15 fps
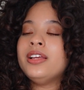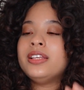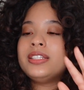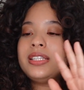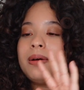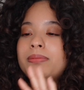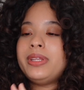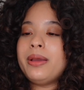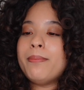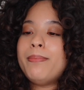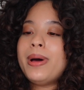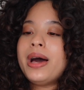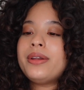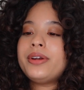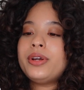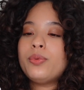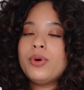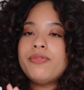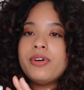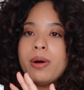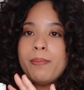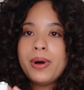something better
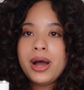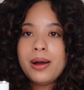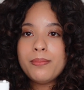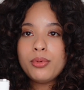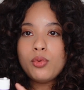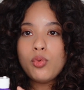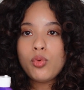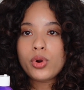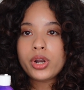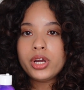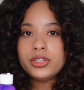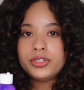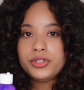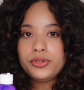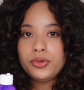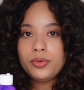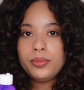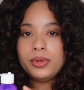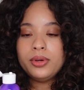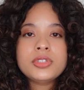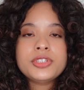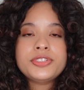with a pump or a
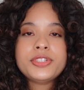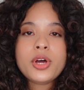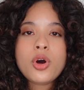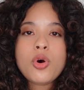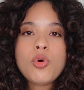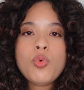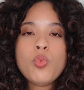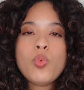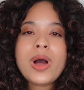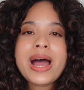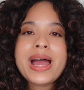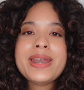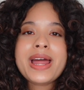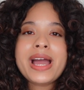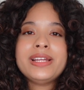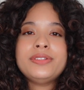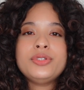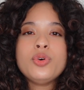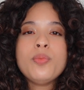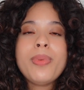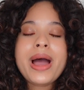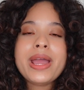tube. So when I
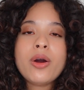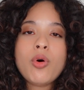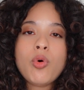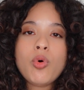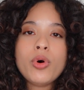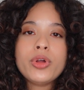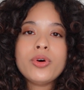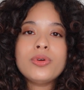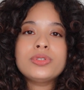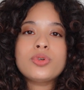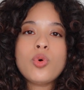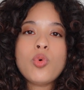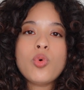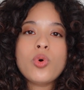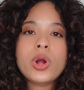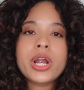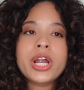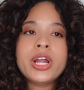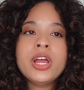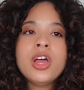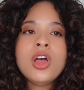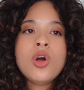do buy oils,
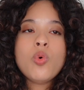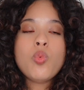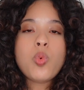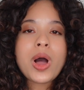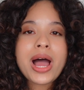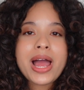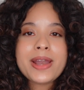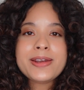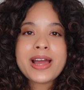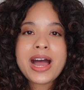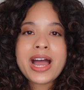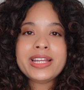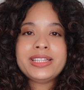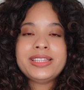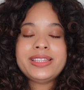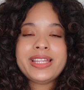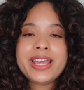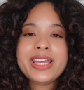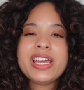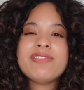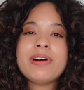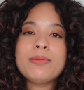or when I
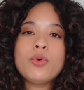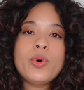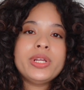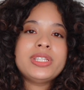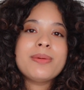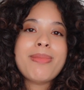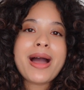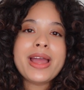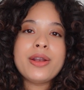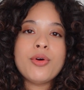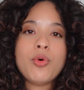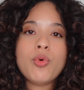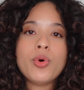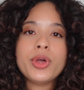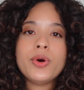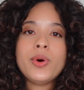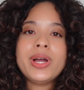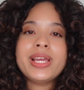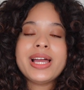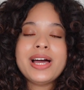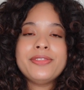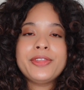think if I'm going to buy an oil
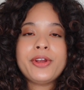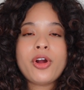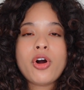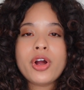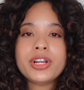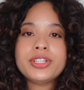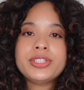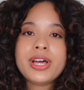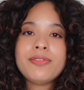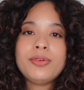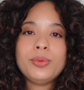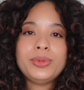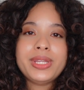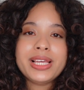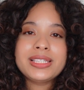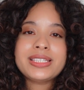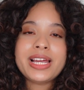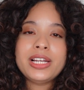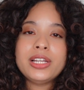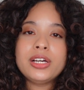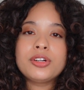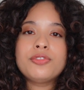again, there are several things
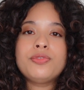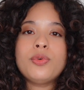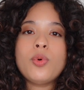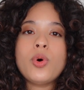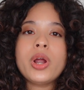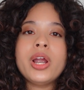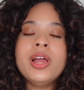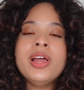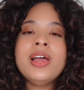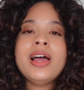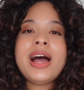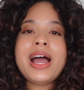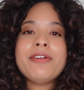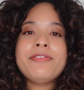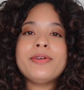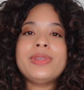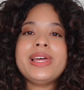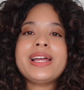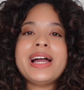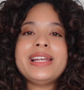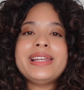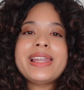I look for. I feel
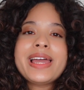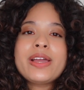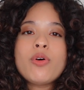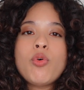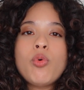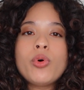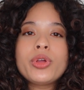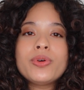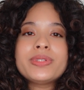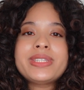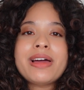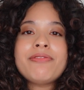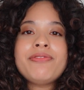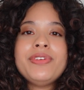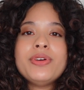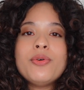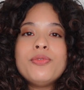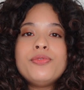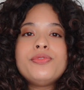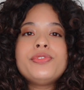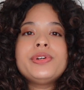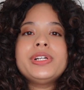like I like oils that feel
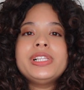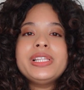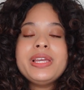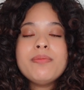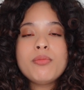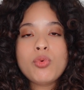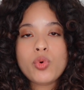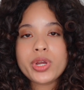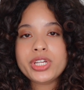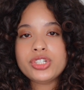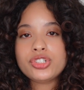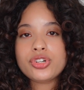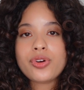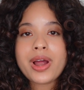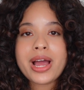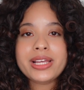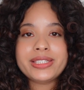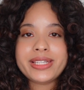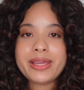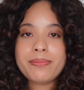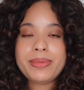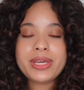really
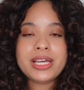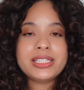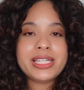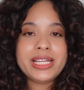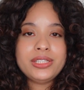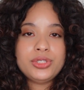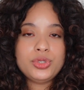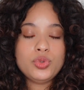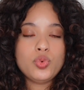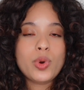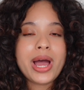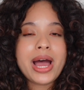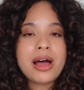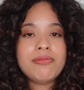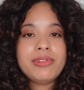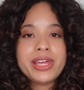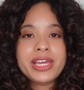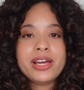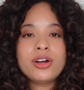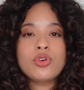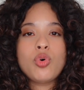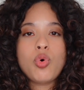moisturizing because I do have
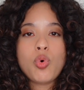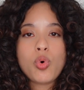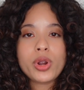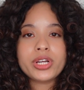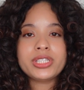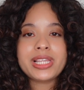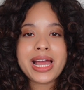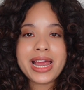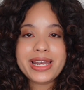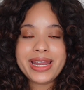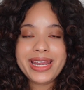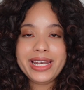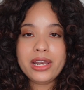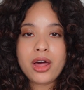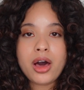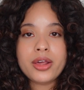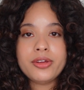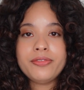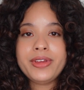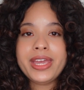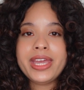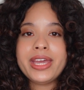like coarse and a lot
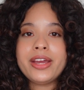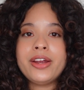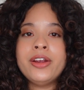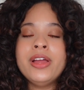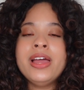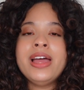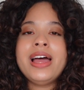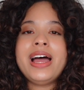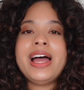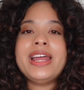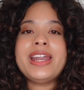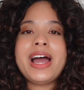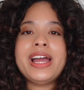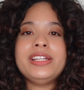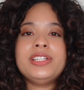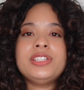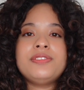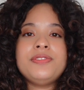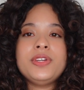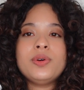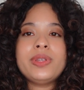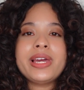of hair, and I
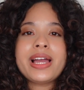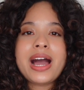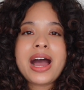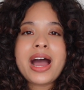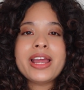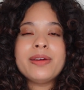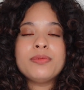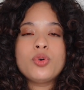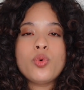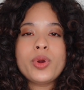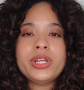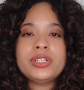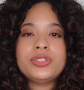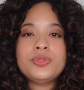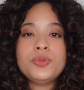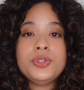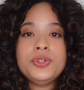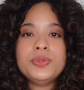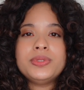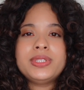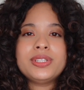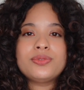just feel like I am going to
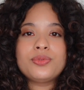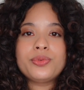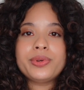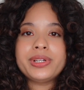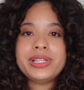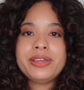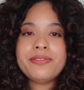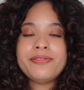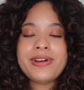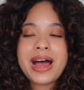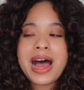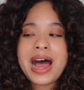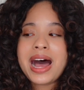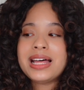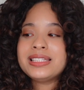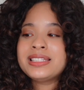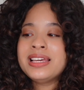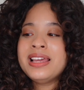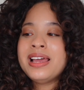use this really fast.